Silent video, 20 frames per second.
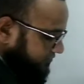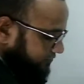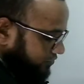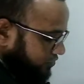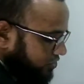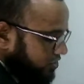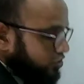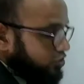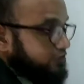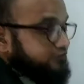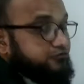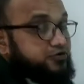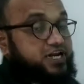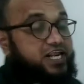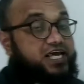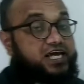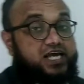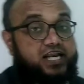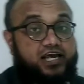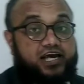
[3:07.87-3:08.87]
before going,
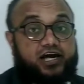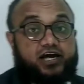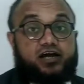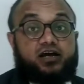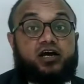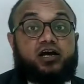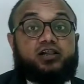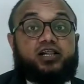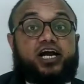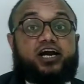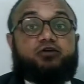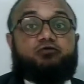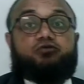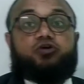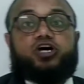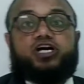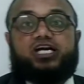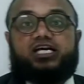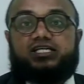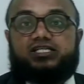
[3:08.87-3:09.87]
very clear that
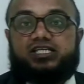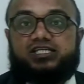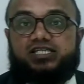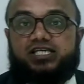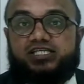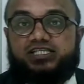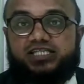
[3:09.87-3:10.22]
what is a